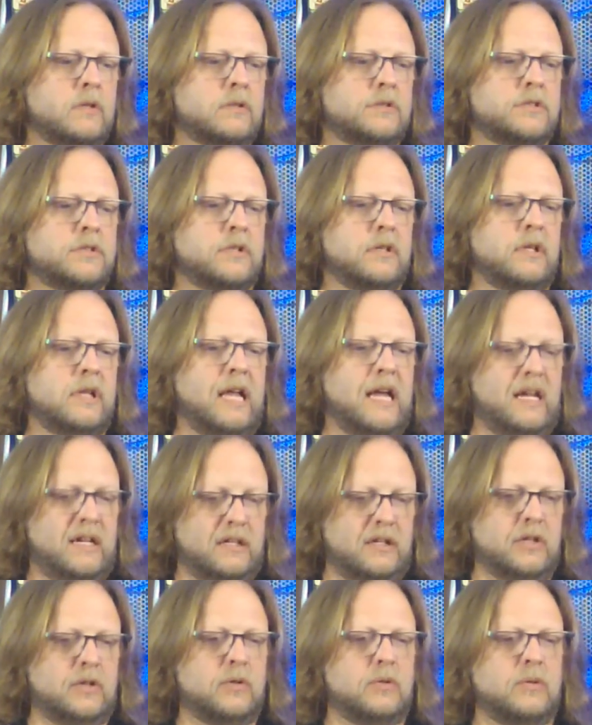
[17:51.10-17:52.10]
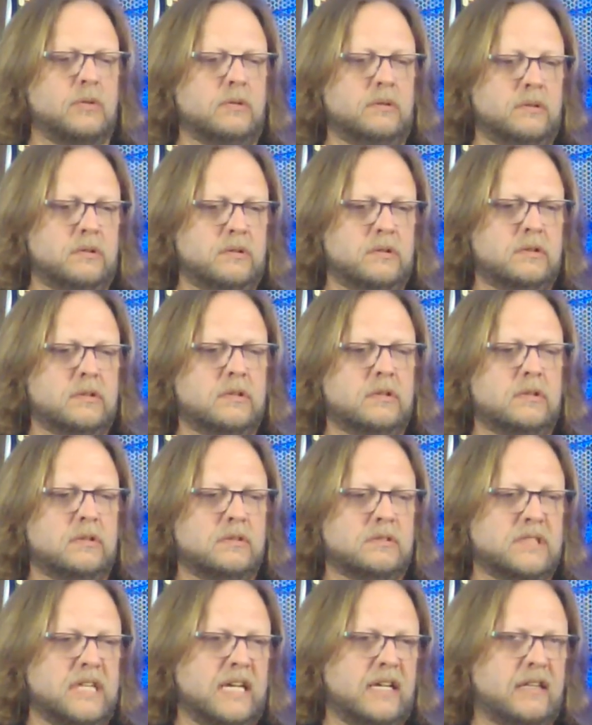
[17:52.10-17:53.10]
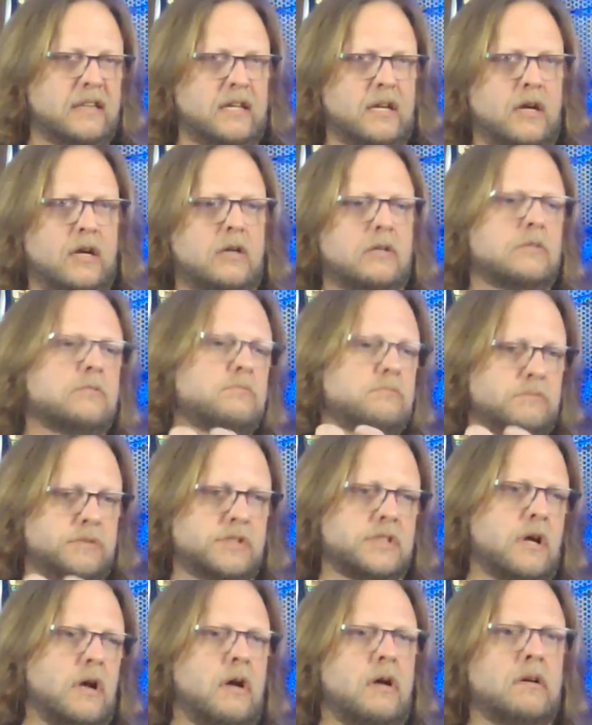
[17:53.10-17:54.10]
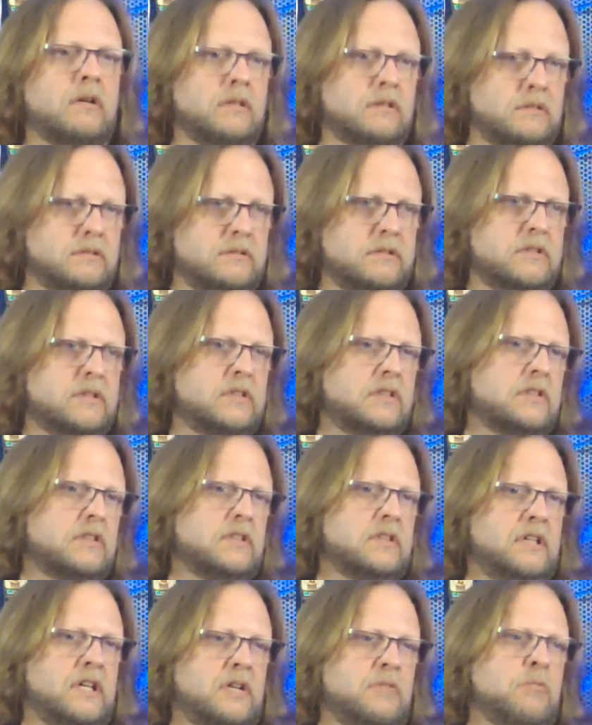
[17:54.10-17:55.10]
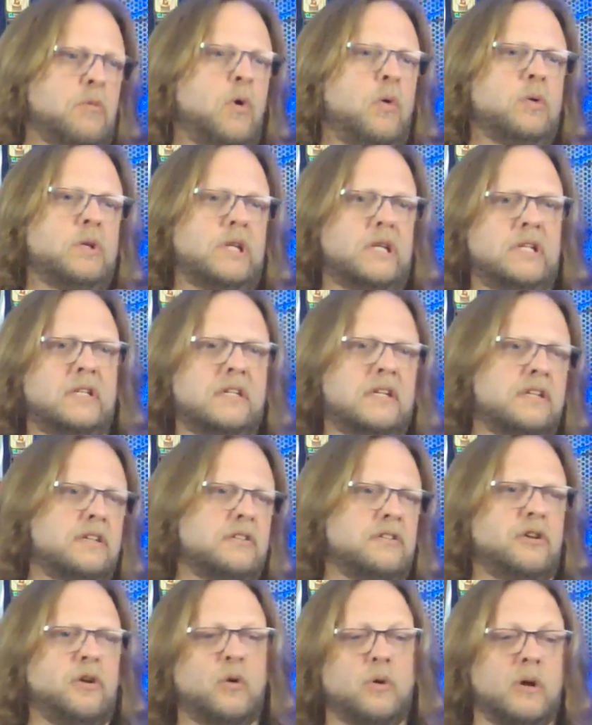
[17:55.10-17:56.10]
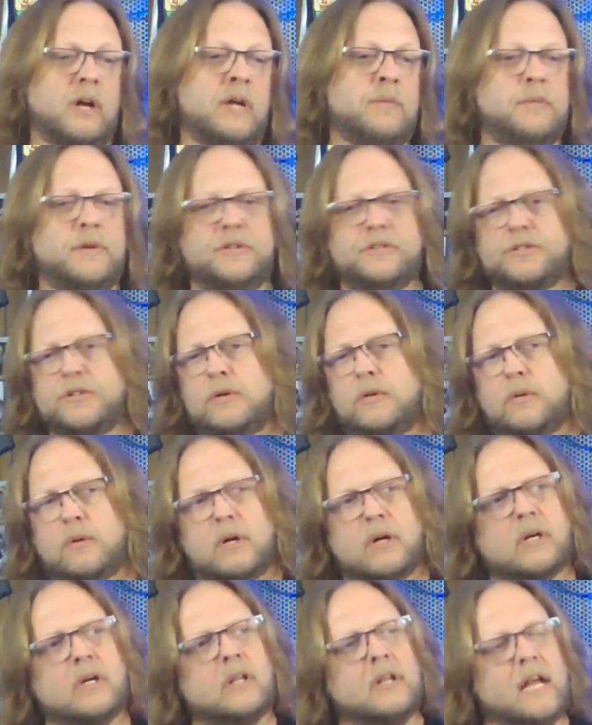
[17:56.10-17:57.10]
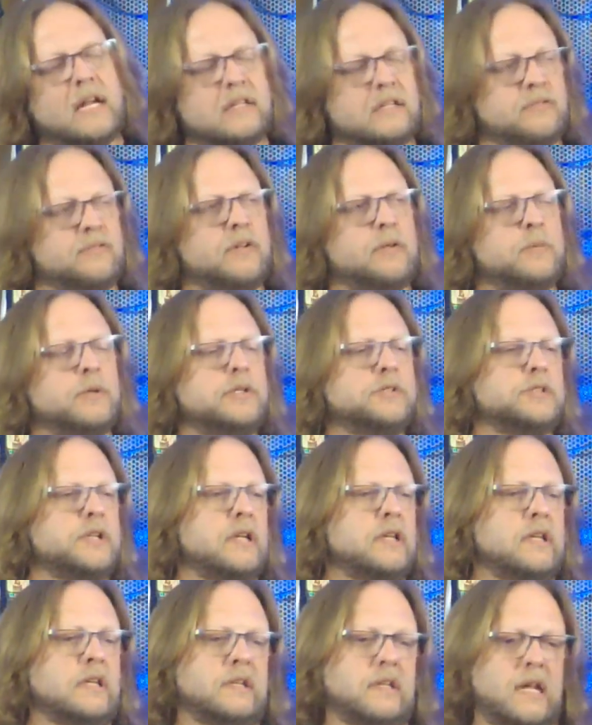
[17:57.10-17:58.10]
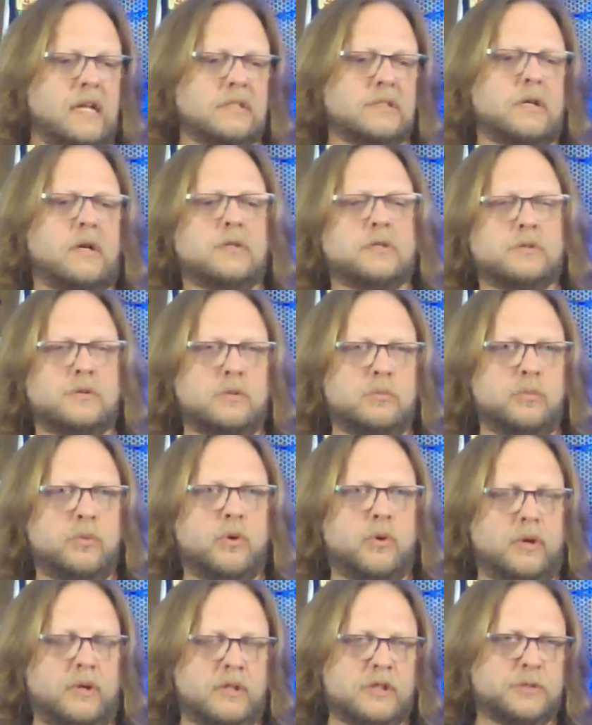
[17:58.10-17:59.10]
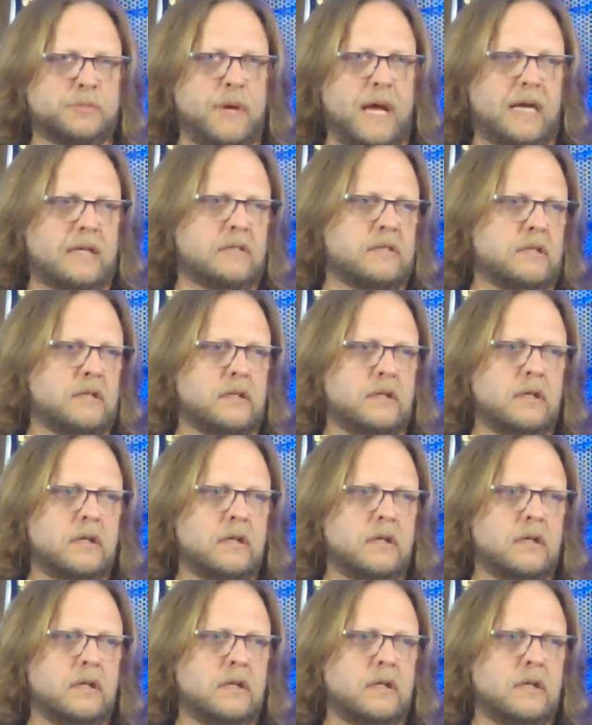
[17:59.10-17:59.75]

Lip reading: to let you take their song and mold it in your image, or a collective image. I think that's also important. It's back to